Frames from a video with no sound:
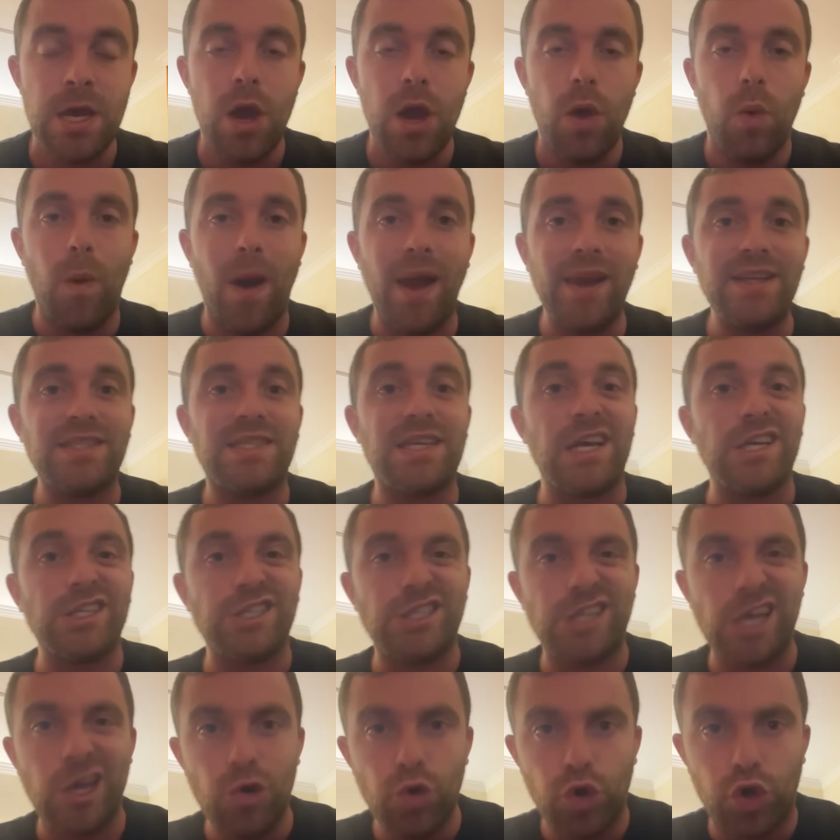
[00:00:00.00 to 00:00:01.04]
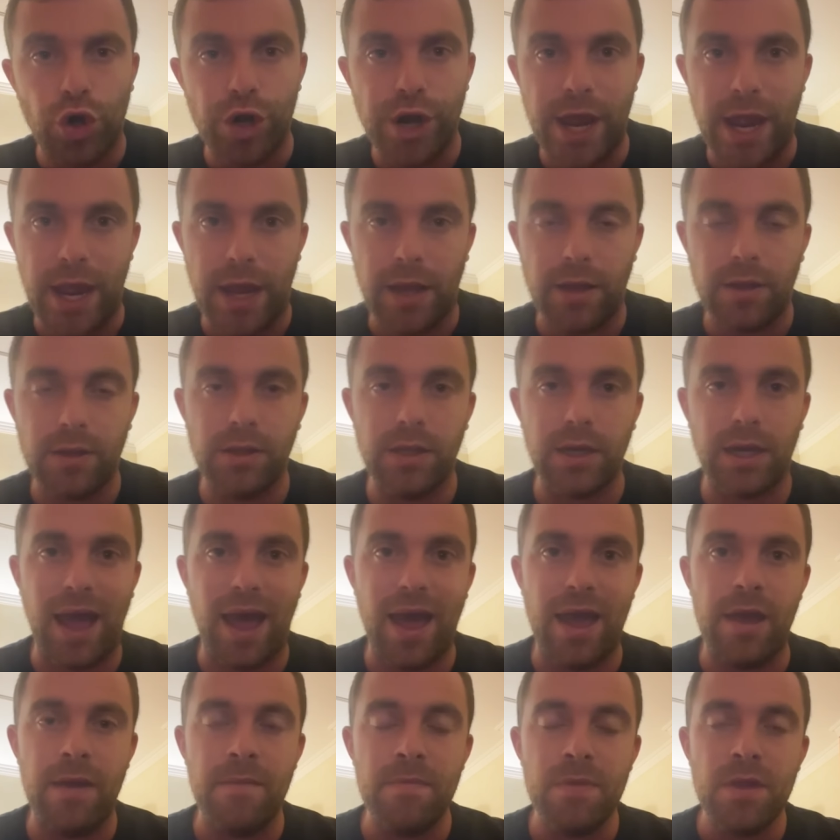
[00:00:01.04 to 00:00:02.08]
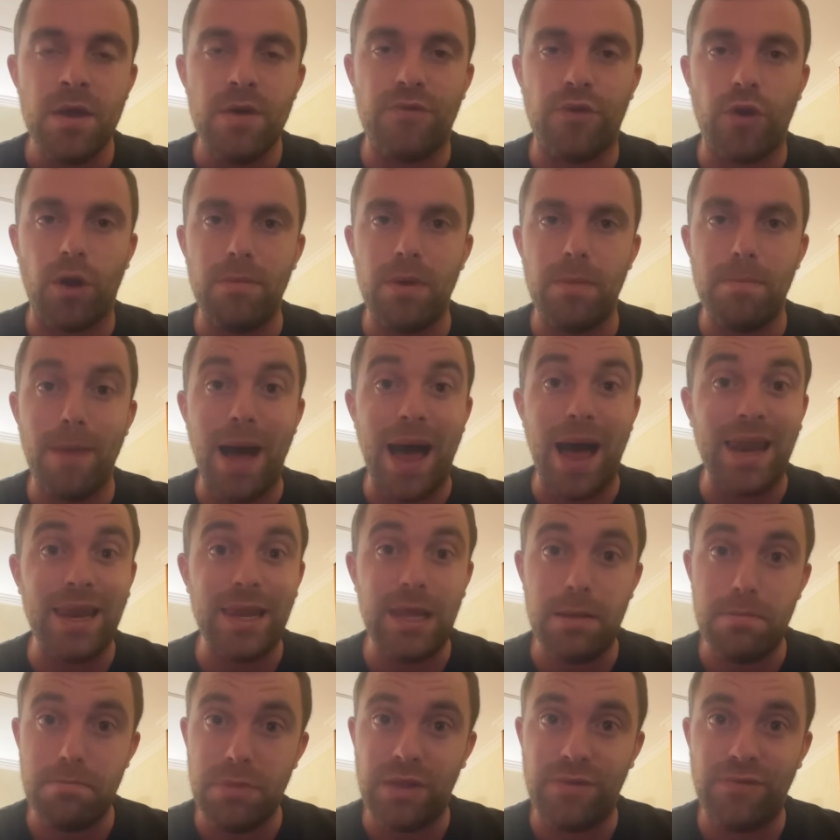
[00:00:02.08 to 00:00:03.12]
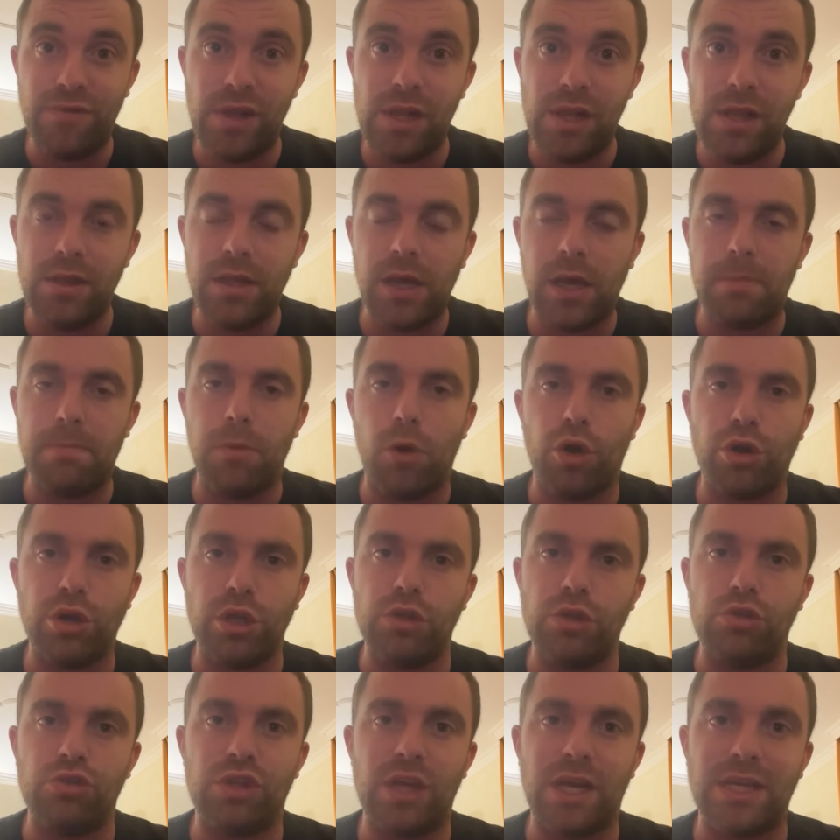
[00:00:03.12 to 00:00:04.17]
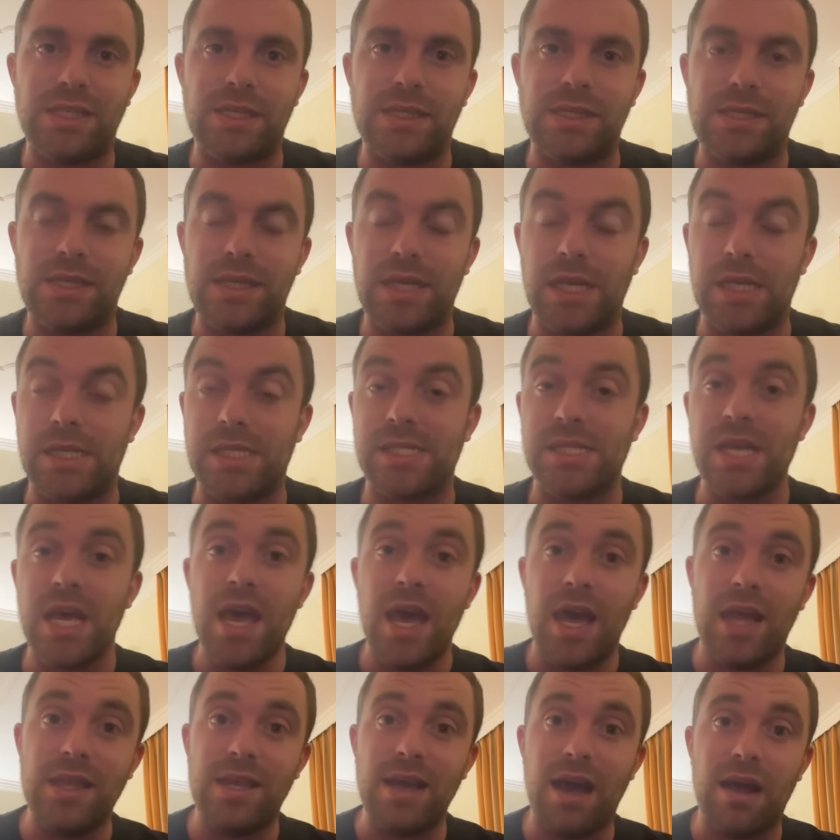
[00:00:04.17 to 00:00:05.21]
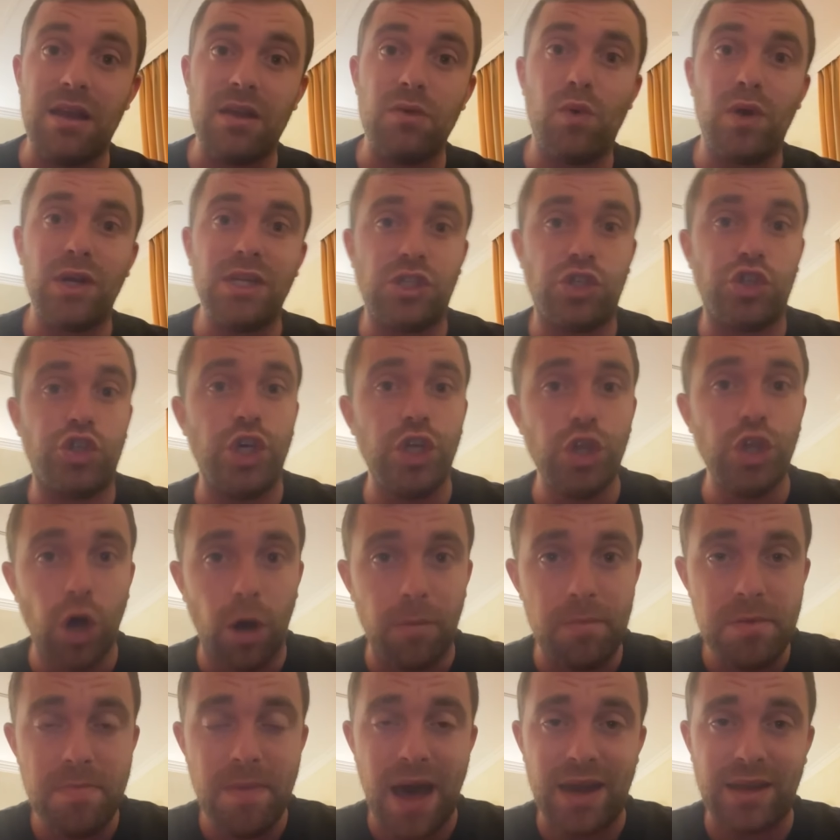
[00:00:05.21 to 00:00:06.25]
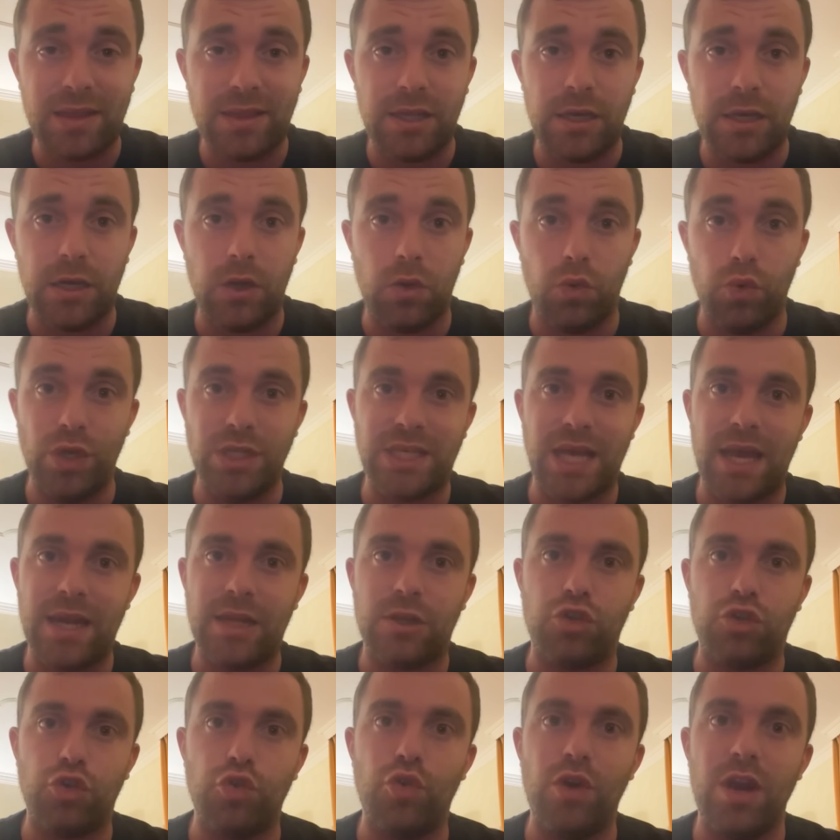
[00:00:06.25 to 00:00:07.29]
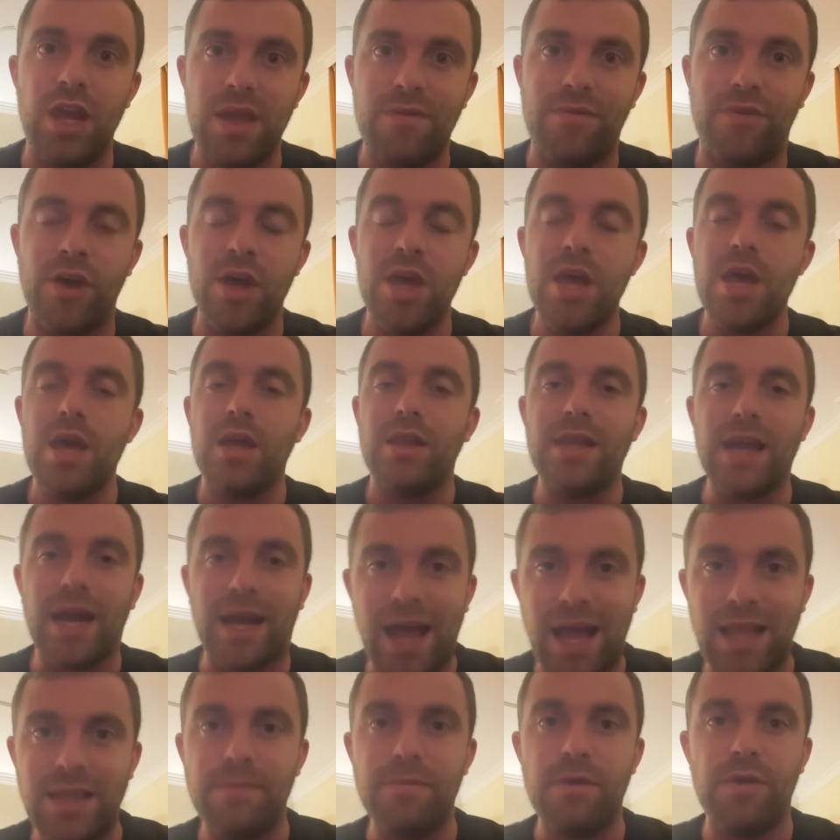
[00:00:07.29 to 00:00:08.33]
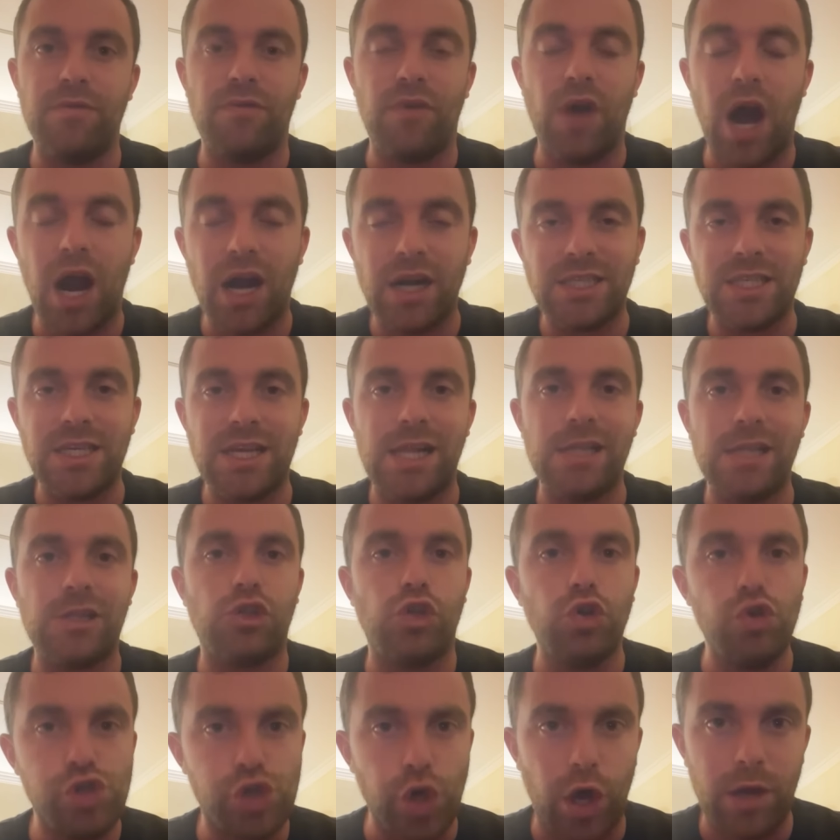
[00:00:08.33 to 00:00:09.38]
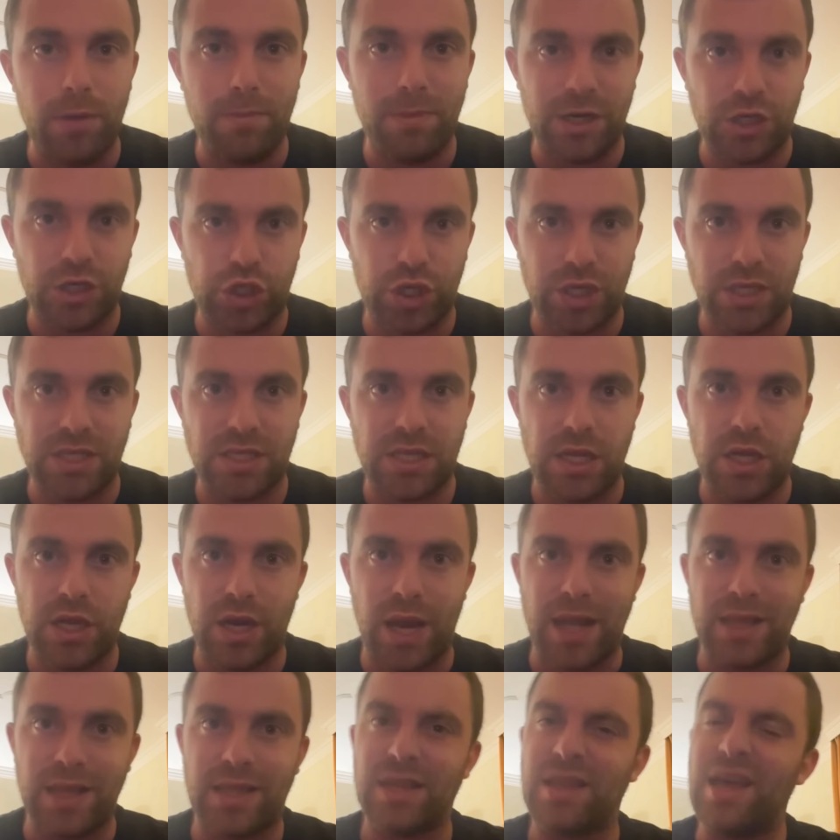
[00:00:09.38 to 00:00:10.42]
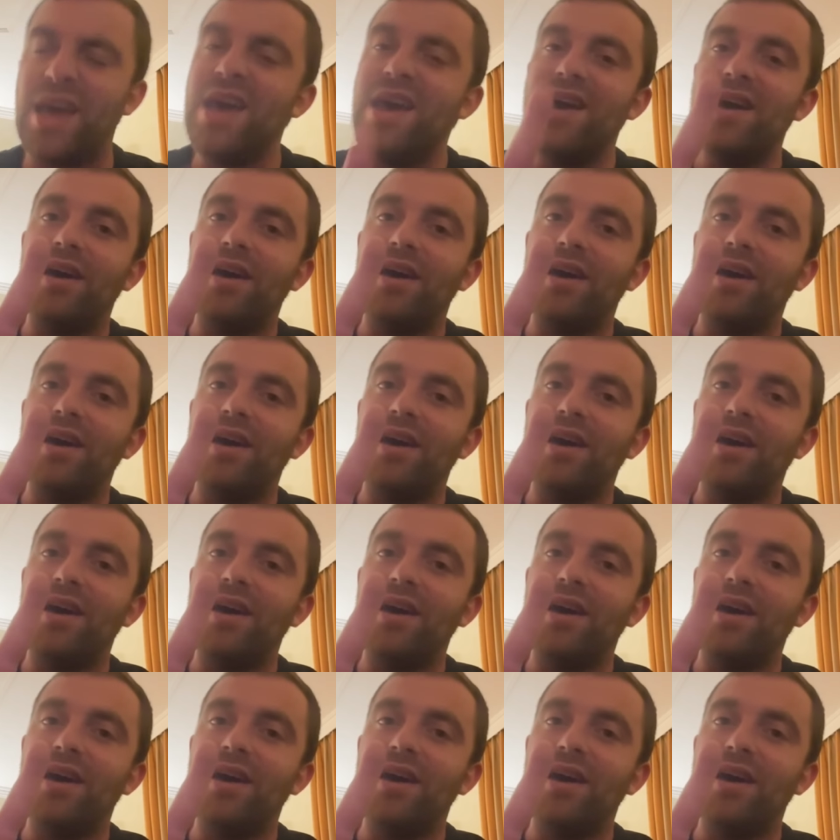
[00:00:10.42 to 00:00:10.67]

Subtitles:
One is Seru Kone, the guy from Mali, midfielder, born in 2006. And the other one is Chidobe Martin, who decided to leave the academy of Arsenal to join Manchester United.